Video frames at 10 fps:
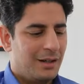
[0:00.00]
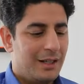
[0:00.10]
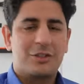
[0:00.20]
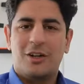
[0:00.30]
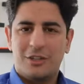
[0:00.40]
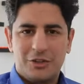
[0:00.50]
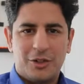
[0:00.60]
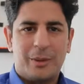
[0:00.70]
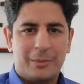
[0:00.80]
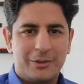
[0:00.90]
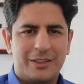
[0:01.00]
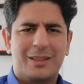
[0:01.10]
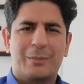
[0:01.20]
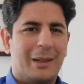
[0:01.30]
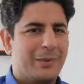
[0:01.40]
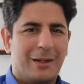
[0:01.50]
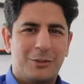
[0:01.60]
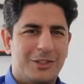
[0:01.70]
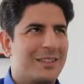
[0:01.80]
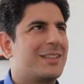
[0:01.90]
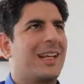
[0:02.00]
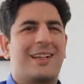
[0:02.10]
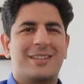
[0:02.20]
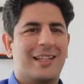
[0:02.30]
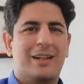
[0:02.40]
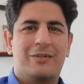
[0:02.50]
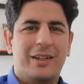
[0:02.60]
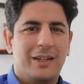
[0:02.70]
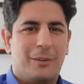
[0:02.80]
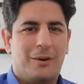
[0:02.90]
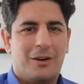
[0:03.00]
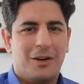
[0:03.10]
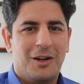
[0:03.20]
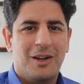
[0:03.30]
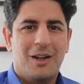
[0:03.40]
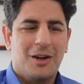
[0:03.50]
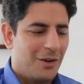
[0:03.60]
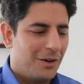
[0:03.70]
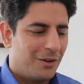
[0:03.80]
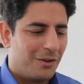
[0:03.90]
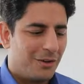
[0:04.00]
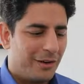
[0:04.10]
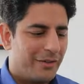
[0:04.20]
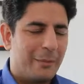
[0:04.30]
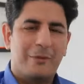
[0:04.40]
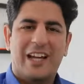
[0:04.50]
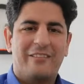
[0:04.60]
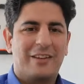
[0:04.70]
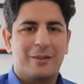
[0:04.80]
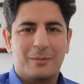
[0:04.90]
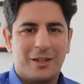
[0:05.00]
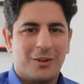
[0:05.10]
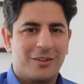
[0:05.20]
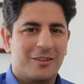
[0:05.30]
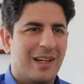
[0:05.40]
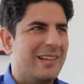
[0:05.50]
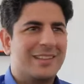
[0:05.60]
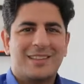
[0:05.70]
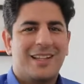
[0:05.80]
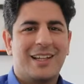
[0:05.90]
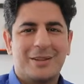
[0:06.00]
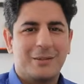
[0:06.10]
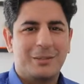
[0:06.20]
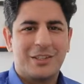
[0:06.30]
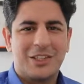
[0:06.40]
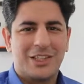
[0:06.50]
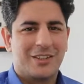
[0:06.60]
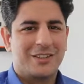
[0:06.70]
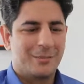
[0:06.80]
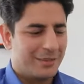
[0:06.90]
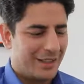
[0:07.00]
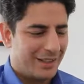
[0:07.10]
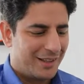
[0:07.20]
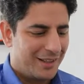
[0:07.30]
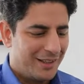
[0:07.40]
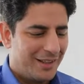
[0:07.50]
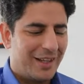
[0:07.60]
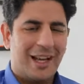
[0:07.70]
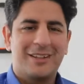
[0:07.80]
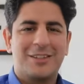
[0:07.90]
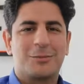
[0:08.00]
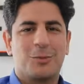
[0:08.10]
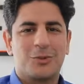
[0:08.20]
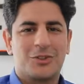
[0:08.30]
astrology or palmistry. Sometimes I would just click a selfie in a mall, or if I'm driving with my daughter, I'll just click a picture or something, and I'll just